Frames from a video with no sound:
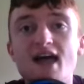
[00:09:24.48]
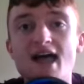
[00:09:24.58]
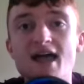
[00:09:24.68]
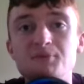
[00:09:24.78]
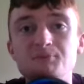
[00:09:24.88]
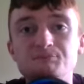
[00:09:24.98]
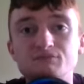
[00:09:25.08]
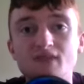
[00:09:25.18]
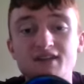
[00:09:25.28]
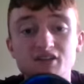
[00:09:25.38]
And
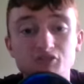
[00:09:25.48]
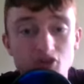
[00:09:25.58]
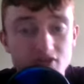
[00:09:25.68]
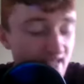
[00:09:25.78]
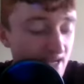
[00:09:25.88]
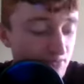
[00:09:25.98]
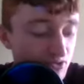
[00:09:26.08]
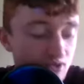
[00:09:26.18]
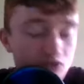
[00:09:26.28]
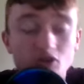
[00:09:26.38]
then, of course, the game
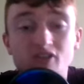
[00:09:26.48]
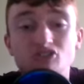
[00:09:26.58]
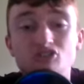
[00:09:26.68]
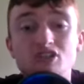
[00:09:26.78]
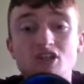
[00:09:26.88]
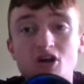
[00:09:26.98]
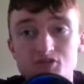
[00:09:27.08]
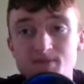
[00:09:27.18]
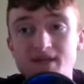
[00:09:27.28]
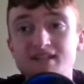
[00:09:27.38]
between Cork and Donegal
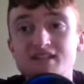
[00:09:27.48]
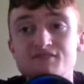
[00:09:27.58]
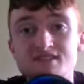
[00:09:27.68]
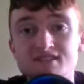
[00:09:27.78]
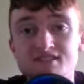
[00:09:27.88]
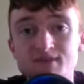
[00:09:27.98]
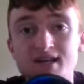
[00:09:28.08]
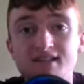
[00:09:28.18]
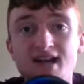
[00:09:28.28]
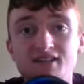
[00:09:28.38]
was magnificent as
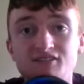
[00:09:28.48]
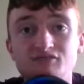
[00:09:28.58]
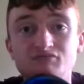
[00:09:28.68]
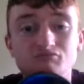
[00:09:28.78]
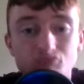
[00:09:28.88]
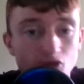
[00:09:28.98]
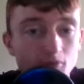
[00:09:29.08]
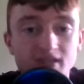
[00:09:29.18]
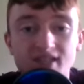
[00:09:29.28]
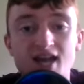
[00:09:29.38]
well. And
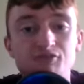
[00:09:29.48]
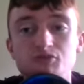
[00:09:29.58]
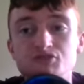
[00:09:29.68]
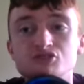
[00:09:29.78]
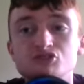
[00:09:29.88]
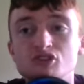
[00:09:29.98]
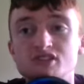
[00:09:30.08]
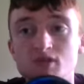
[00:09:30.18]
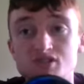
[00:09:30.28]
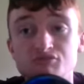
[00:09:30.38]
Dublin Cavan was a joy
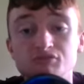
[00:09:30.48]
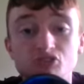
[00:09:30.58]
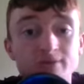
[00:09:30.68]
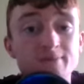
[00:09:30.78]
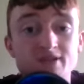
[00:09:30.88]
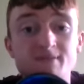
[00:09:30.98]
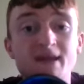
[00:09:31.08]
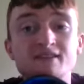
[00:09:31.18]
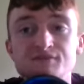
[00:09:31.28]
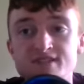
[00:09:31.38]
to watch from a Dublin
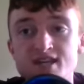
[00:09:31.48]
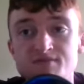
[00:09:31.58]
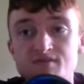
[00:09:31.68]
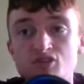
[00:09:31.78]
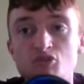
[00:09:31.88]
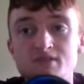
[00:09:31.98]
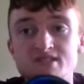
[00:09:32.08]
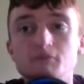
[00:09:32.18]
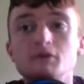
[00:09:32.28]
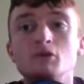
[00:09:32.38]
perspective in terms of the numbers
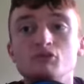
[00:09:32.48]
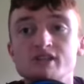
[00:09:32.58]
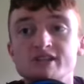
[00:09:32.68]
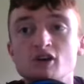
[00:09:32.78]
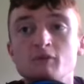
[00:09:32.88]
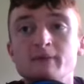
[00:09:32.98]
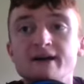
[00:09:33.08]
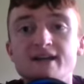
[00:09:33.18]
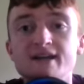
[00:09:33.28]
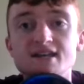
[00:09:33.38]
that we were running up.
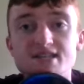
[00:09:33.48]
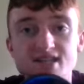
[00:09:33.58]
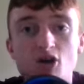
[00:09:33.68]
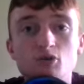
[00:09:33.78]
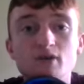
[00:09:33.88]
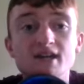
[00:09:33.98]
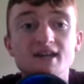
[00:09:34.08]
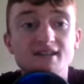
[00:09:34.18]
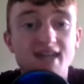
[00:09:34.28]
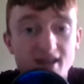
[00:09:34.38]
So
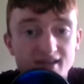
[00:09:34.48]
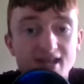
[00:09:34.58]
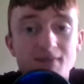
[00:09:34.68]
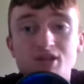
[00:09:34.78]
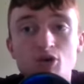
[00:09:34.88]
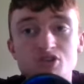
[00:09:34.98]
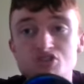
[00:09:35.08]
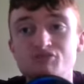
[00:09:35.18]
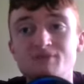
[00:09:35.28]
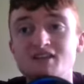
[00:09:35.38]
yeah, let me know what
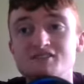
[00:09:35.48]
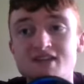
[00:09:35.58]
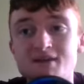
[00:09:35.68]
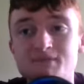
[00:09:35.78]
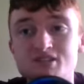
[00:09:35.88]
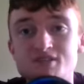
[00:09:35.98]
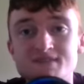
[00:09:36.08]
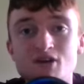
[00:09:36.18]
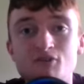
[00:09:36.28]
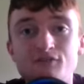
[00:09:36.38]
you've made of the championship
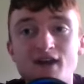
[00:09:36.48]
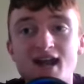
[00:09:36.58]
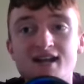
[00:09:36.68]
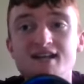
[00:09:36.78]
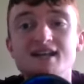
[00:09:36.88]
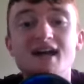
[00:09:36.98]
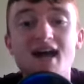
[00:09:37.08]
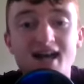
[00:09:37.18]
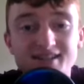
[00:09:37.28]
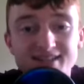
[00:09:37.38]
so far,
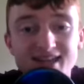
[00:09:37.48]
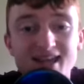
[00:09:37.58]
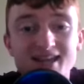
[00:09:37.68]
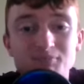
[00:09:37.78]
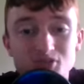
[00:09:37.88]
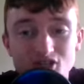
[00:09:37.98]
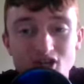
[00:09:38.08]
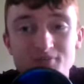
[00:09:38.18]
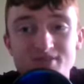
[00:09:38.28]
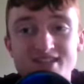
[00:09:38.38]
and put your
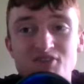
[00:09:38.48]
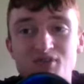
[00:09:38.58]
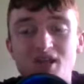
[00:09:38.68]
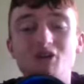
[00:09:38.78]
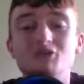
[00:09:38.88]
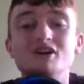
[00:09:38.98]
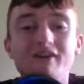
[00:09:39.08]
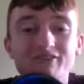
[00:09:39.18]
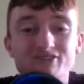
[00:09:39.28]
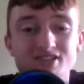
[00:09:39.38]
comments down below.
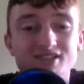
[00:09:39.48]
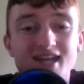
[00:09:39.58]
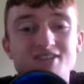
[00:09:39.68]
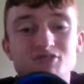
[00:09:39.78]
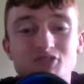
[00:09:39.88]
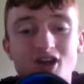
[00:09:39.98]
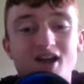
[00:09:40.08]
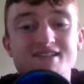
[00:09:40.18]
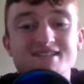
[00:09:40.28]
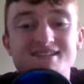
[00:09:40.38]
Until the next one,
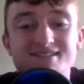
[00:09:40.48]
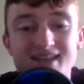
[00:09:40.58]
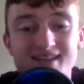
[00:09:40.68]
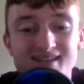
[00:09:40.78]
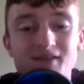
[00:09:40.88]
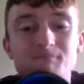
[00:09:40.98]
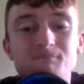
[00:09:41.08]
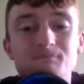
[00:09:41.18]
guys, take care.